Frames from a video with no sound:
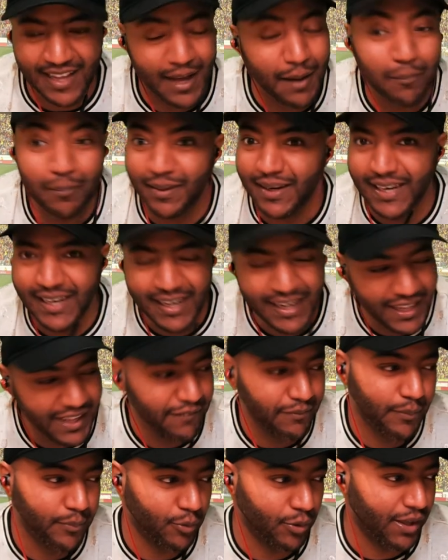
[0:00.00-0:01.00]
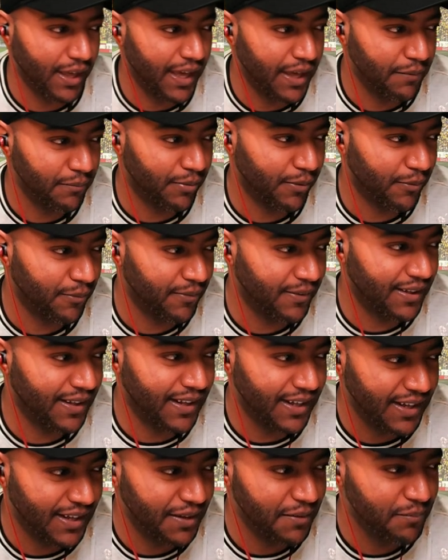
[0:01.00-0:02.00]
Unbelievable game, bro.
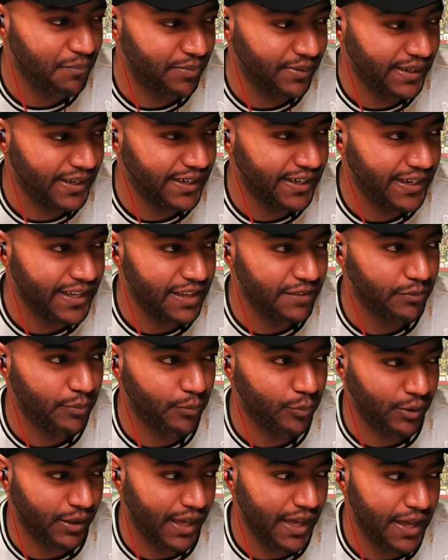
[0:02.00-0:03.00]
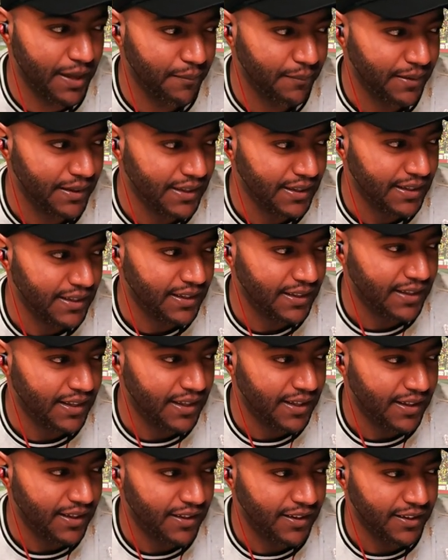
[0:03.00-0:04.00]
Unbelievable game.
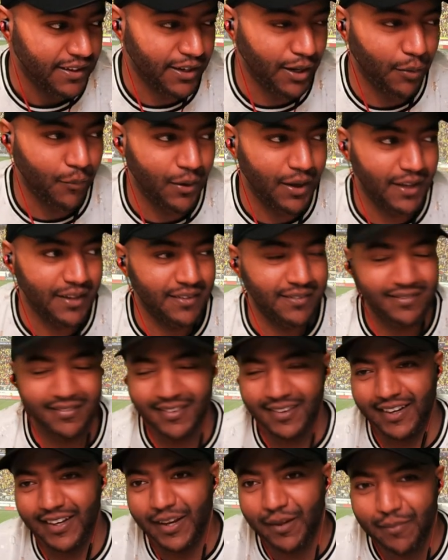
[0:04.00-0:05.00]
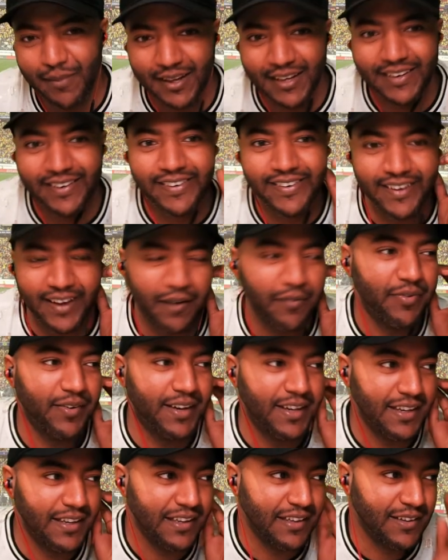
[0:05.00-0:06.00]
You know what? Colombia
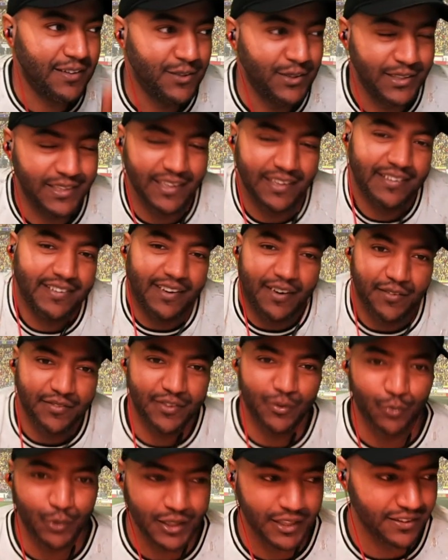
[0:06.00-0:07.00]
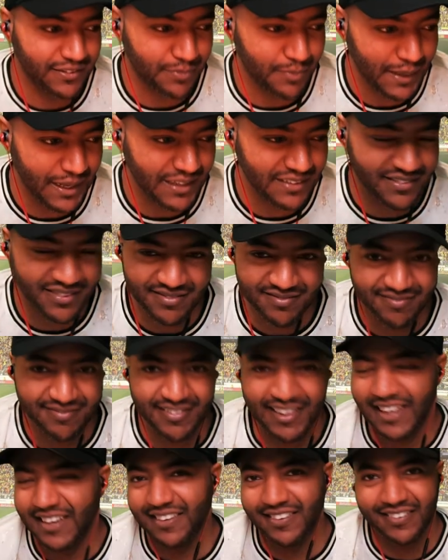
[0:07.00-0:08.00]
definitely deserved to win this match.
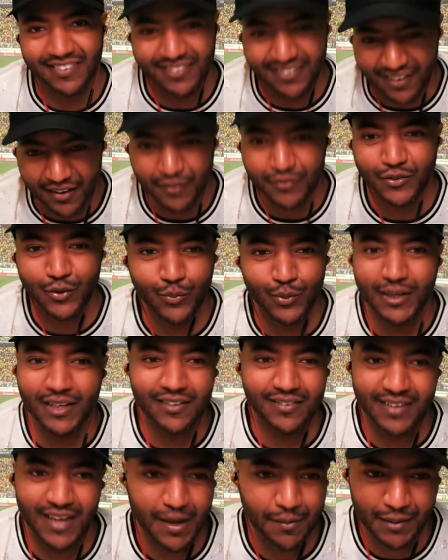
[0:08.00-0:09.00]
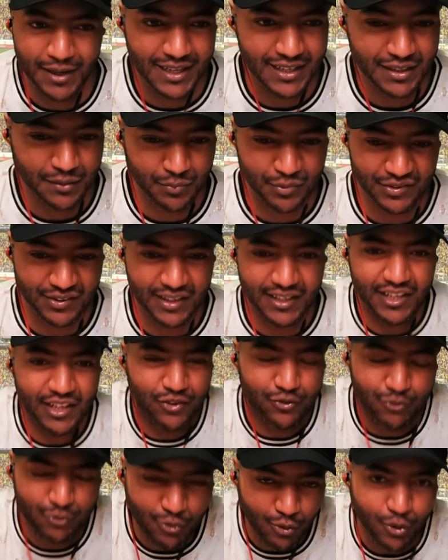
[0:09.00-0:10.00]
They deserved to win this game 100%.
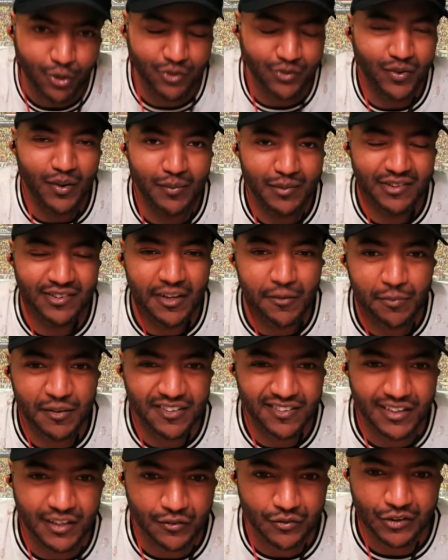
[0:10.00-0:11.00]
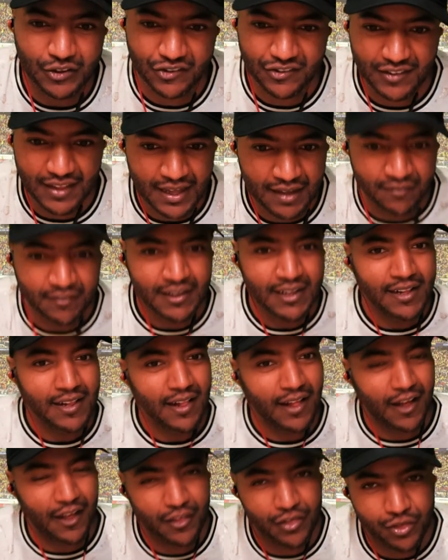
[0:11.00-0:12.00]
They scored from a set piece in the first
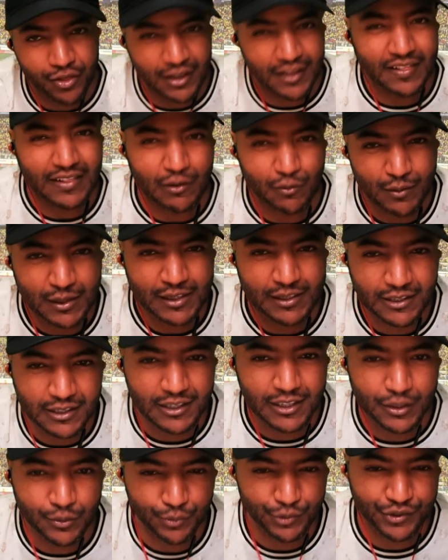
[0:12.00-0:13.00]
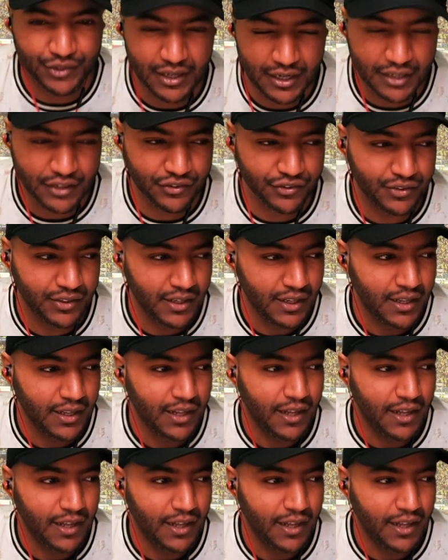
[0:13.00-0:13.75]
half. I thought the red card was harsh.